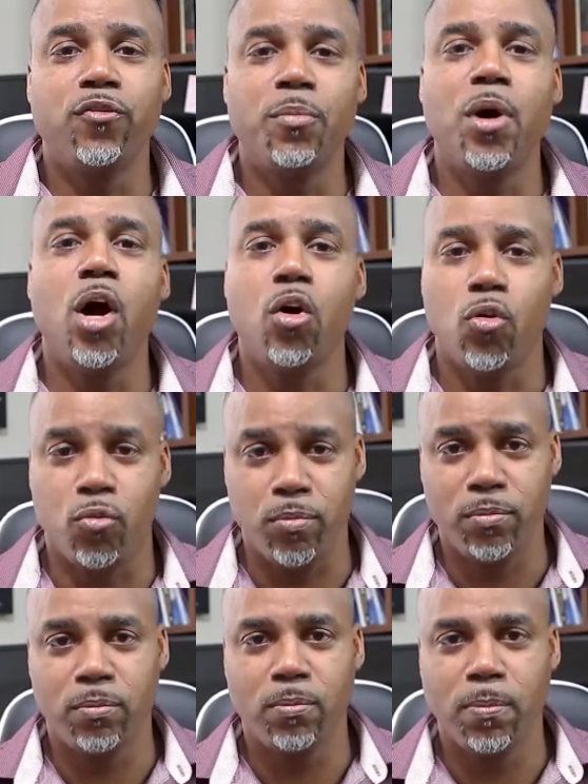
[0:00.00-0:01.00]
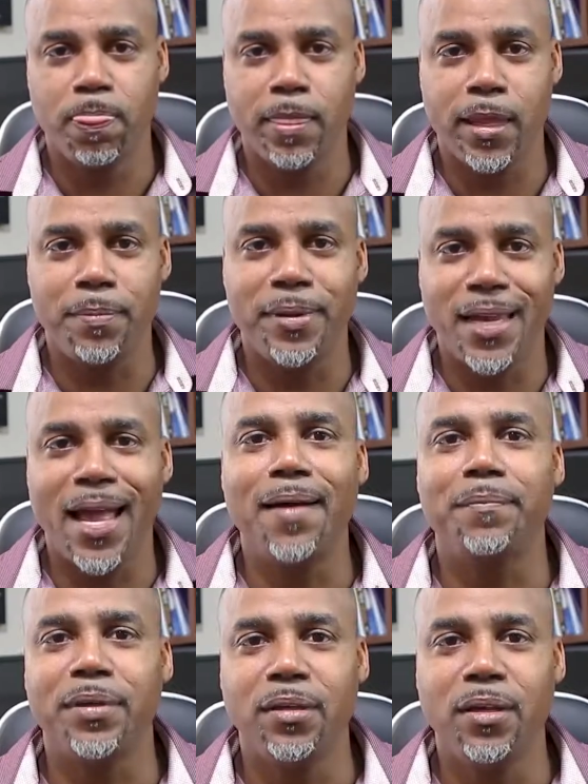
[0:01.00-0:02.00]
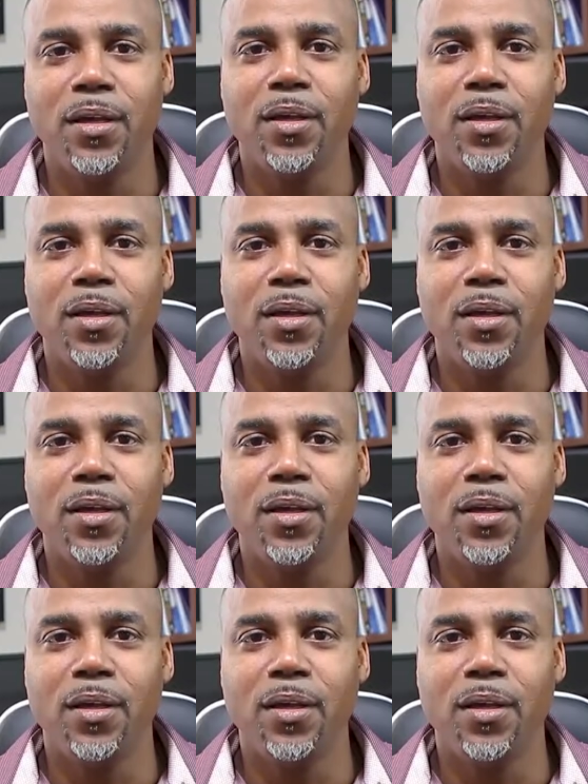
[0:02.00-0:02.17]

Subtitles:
from home and be happy,